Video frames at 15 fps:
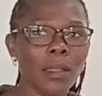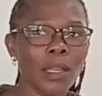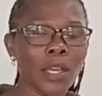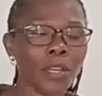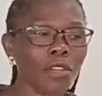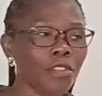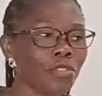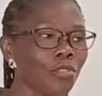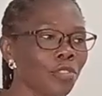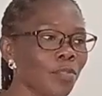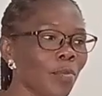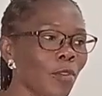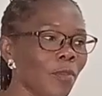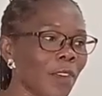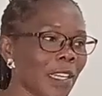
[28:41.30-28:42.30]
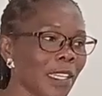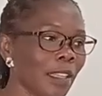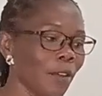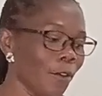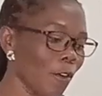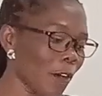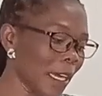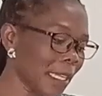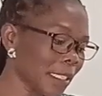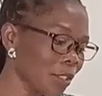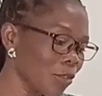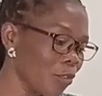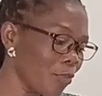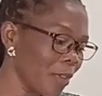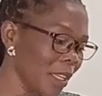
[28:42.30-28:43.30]
reduce poverty, the
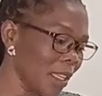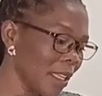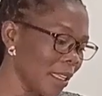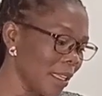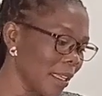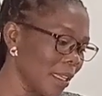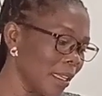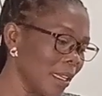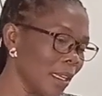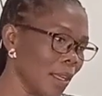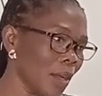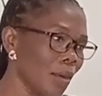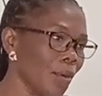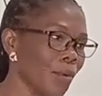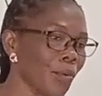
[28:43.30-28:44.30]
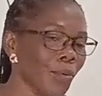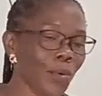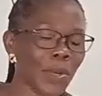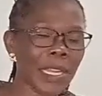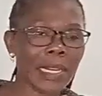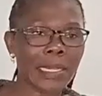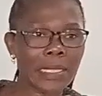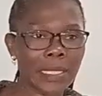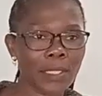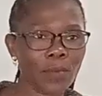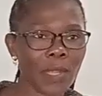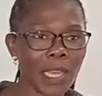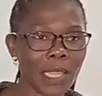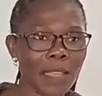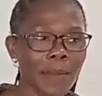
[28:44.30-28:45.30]
focus should be rural areas
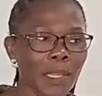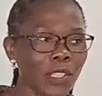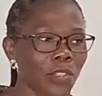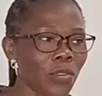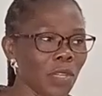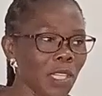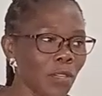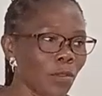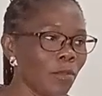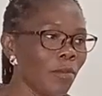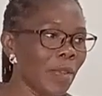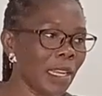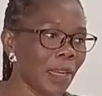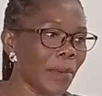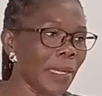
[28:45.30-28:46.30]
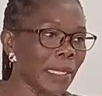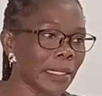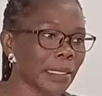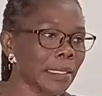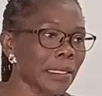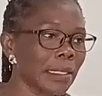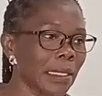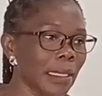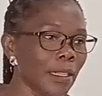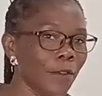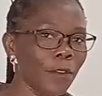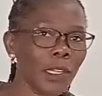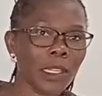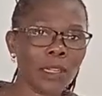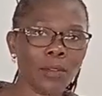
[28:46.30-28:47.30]
where the majority of Malawians
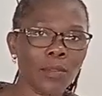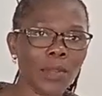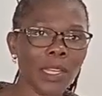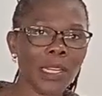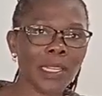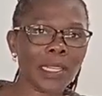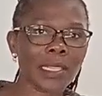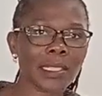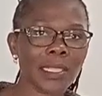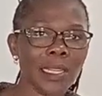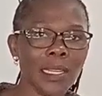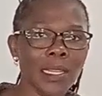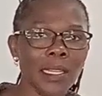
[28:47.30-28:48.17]
live in the rural areas.